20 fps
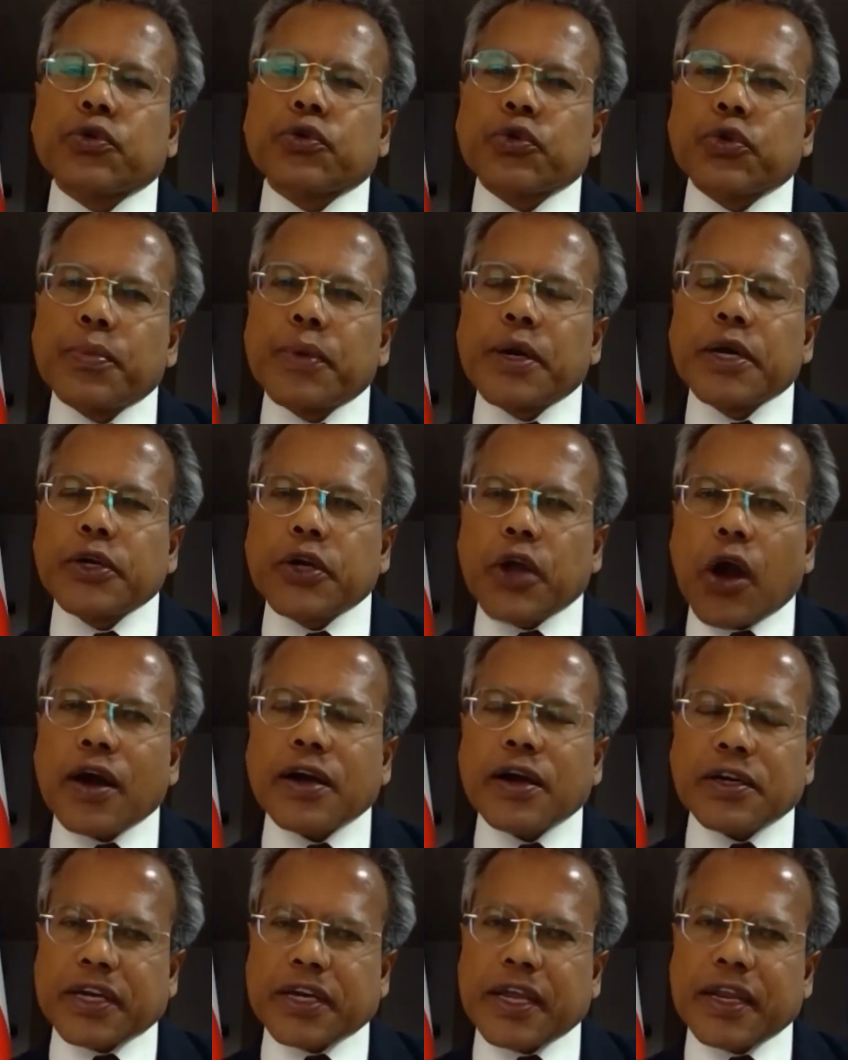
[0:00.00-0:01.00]
Truman
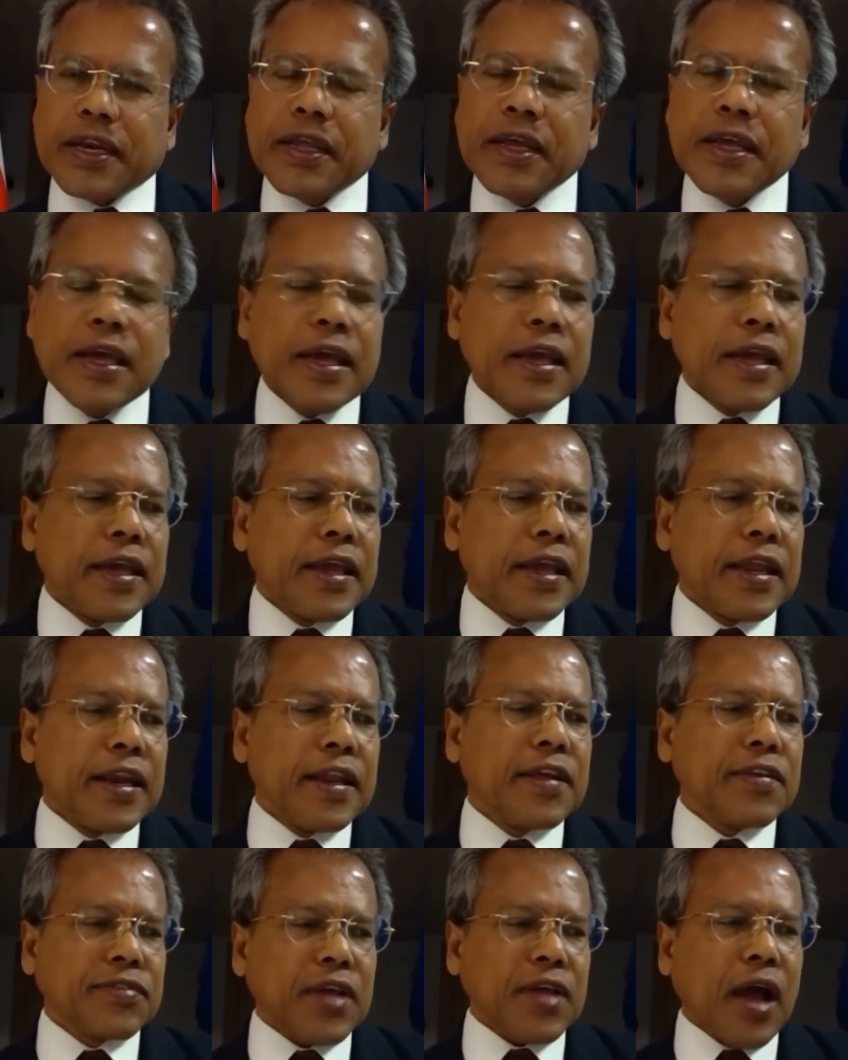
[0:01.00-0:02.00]
doctrine in
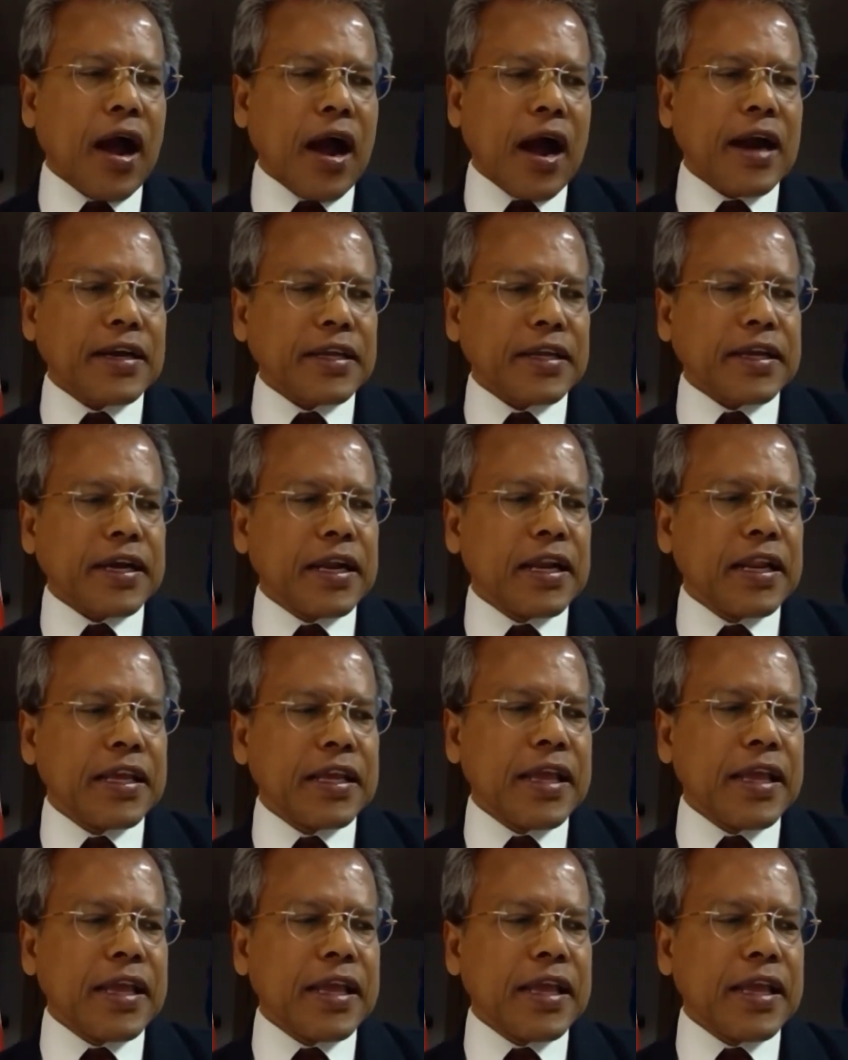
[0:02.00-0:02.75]
his article,